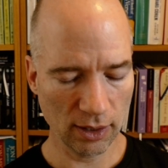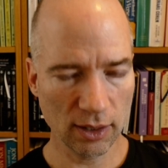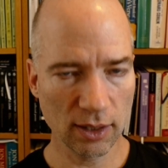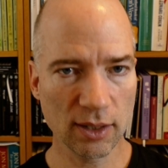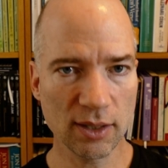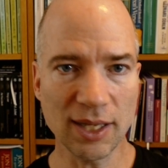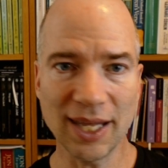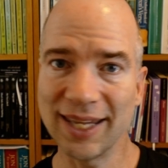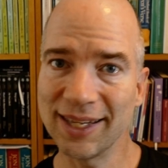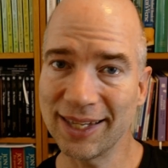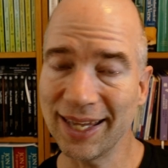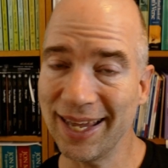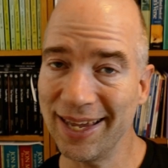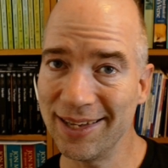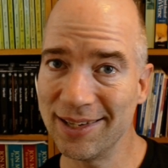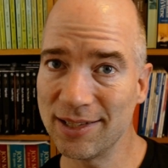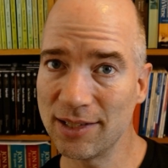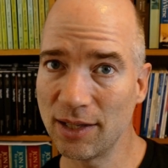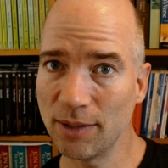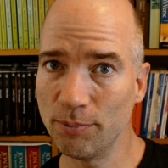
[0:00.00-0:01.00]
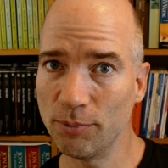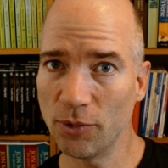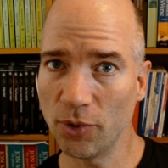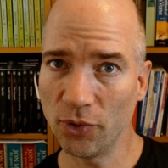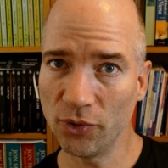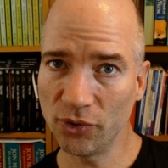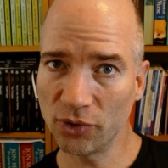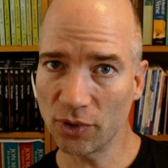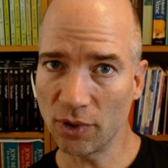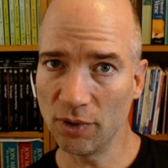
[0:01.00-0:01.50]
think is the
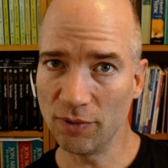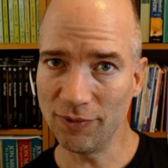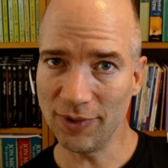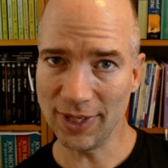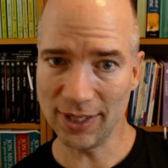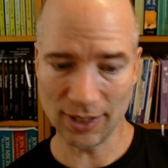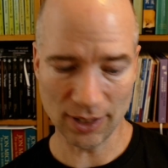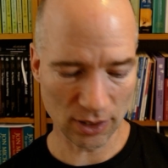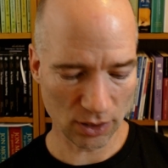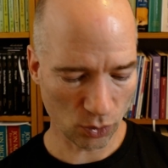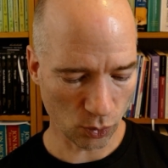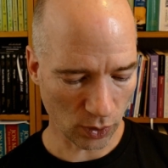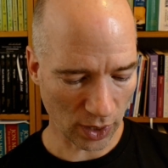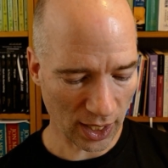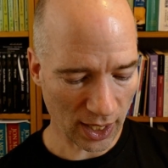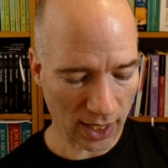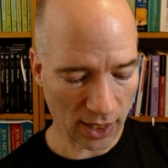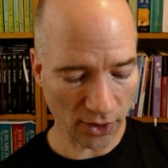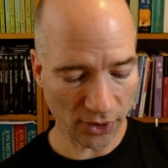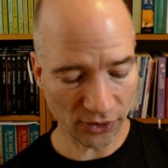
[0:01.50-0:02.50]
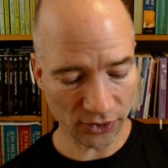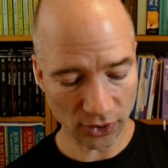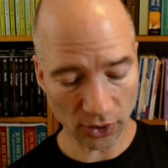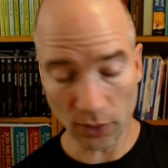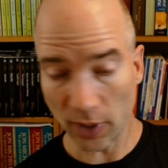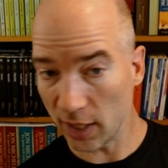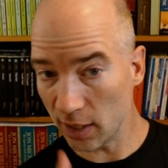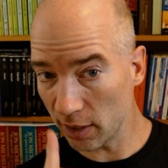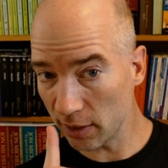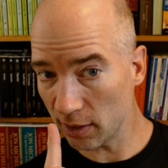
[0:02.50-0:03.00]
most convenient way. And also
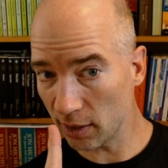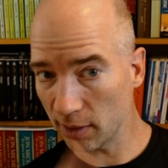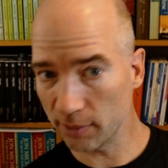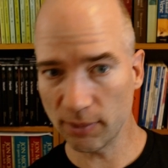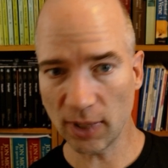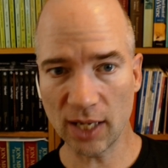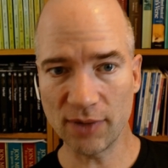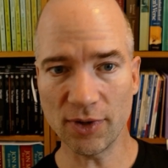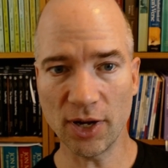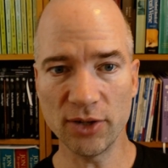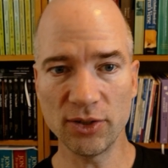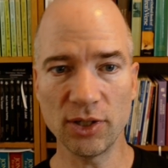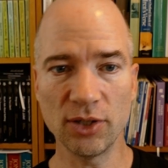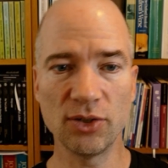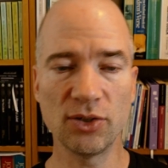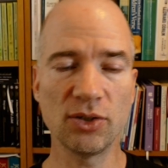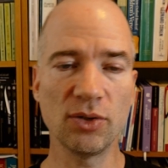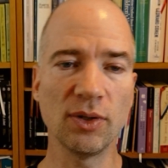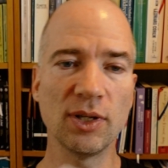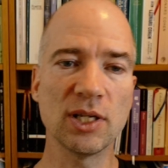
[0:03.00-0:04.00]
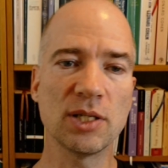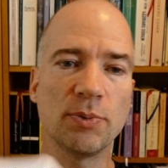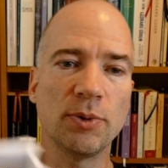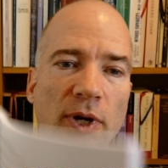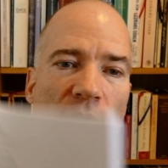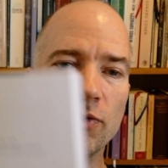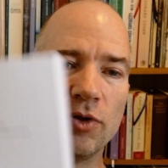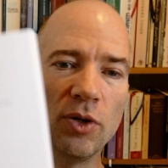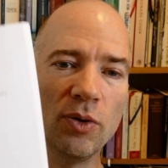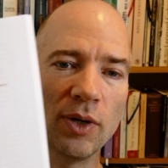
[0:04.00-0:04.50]
another advantage to this way
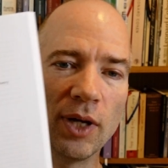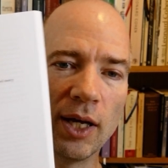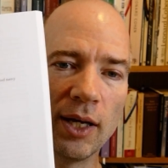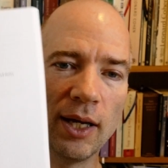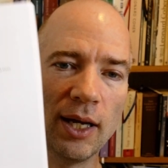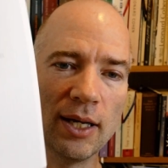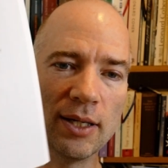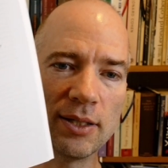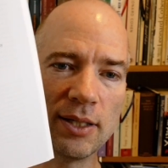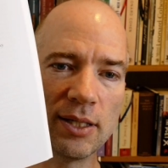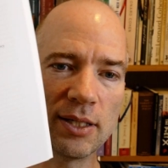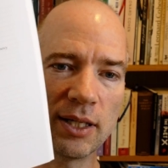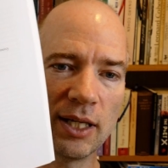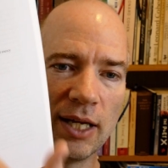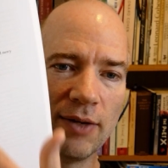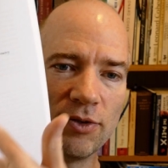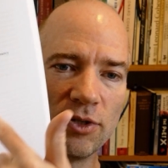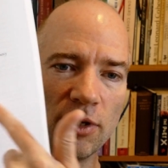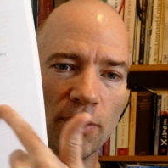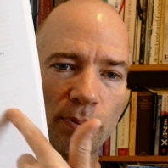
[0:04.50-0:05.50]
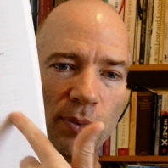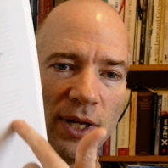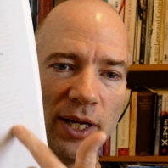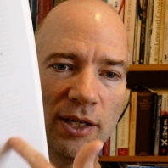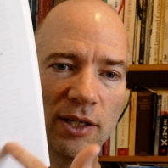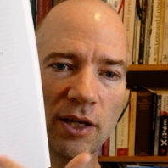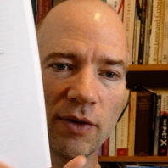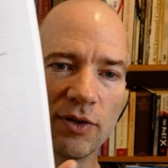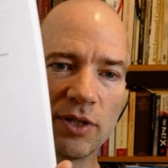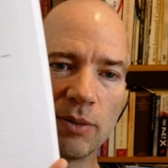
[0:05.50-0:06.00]
of doing it is this leaves you
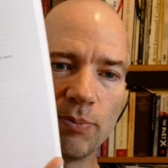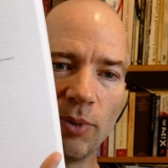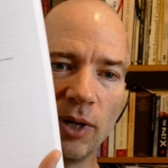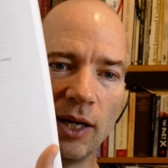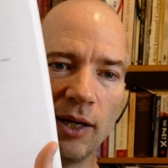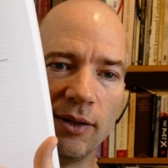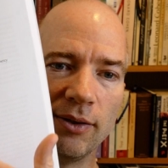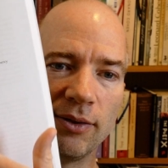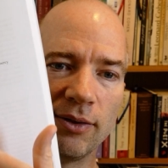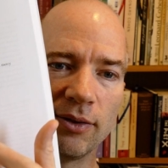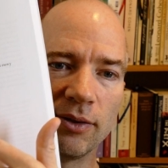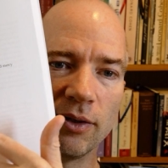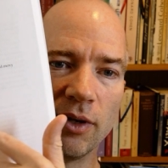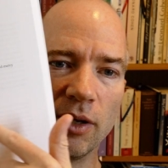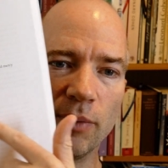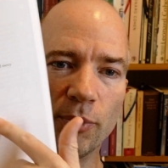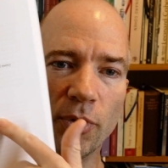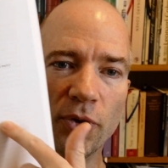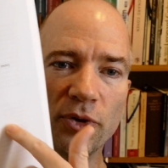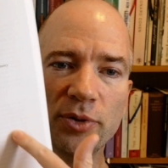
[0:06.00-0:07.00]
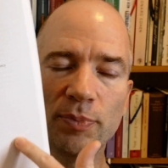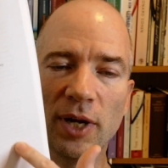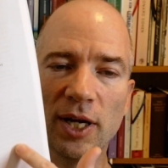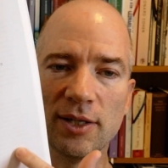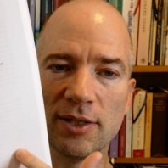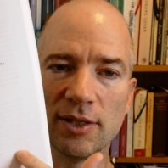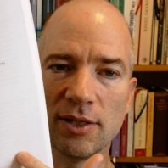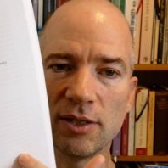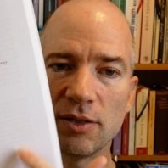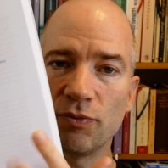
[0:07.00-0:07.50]
plenty of space on most
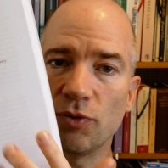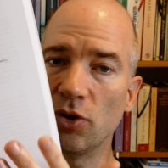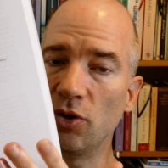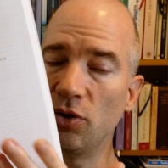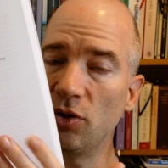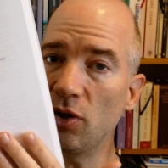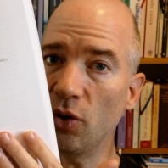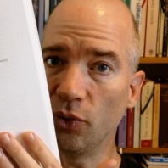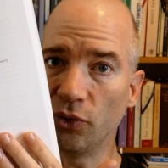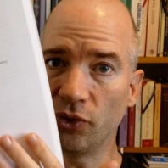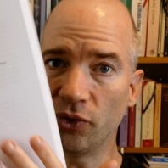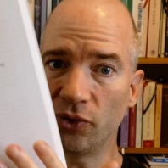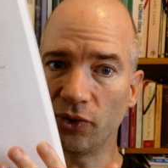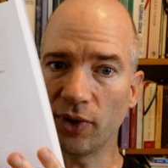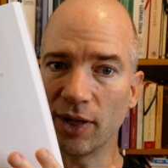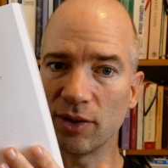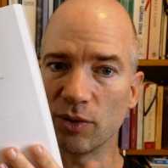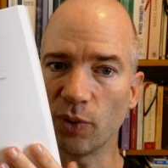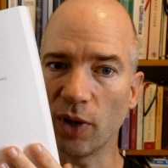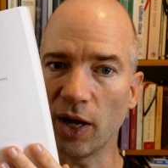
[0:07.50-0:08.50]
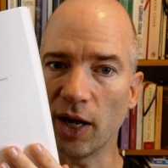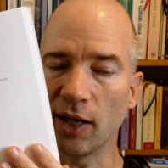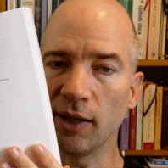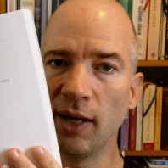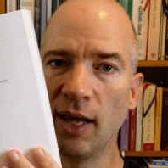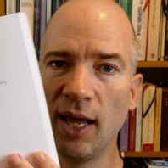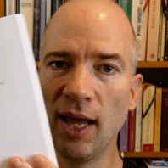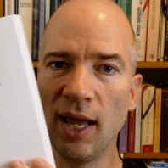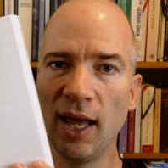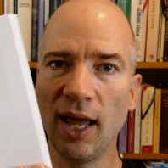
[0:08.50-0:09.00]
pages for notes as well.
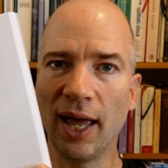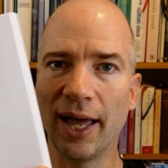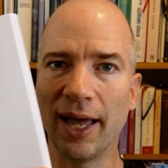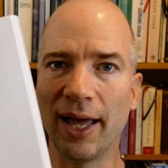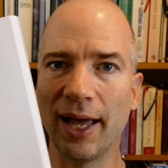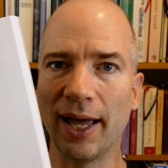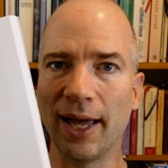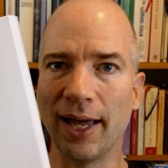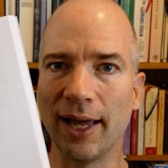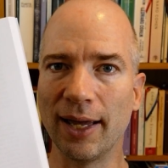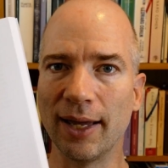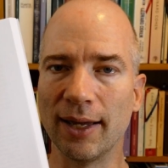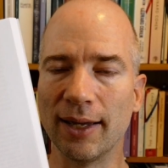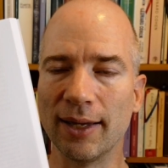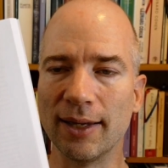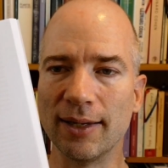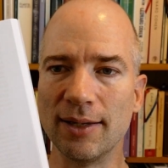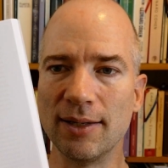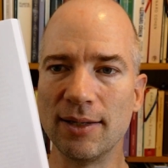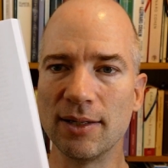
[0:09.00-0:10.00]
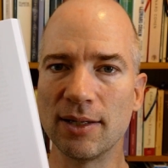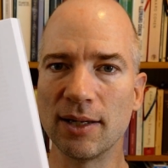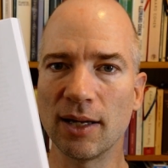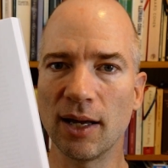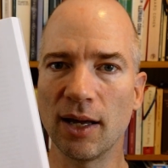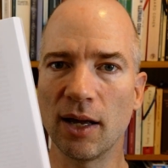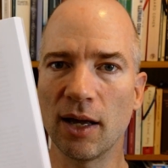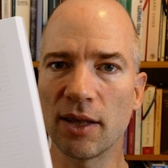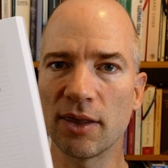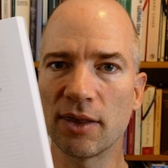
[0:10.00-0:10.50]
And
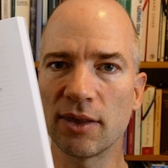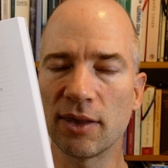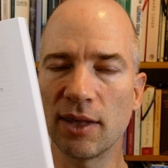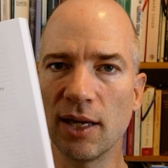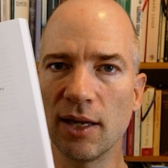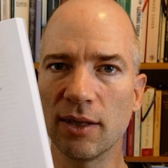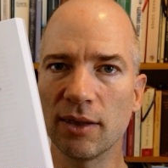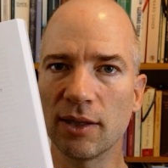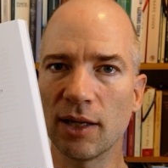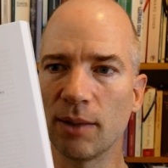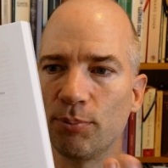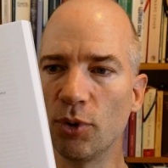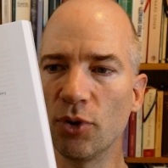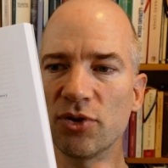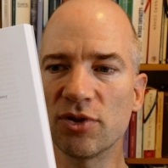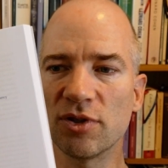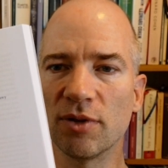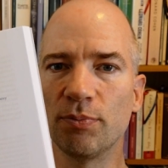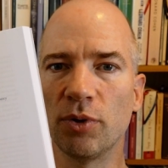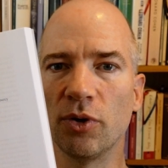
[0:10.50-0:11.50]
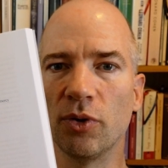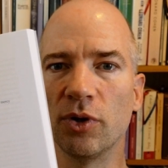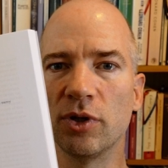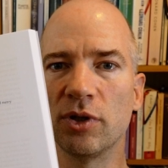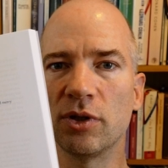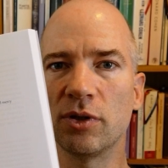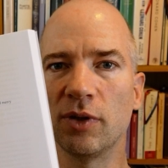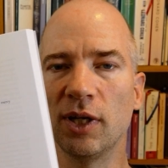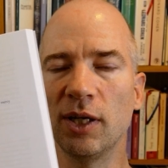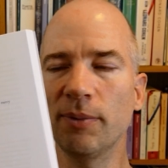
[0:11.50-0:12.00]
I think that books of
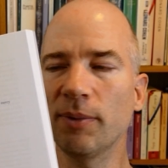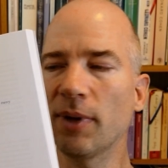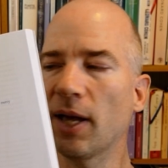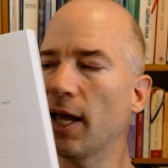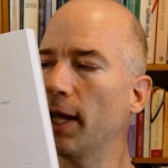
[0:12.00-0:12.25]
poetry,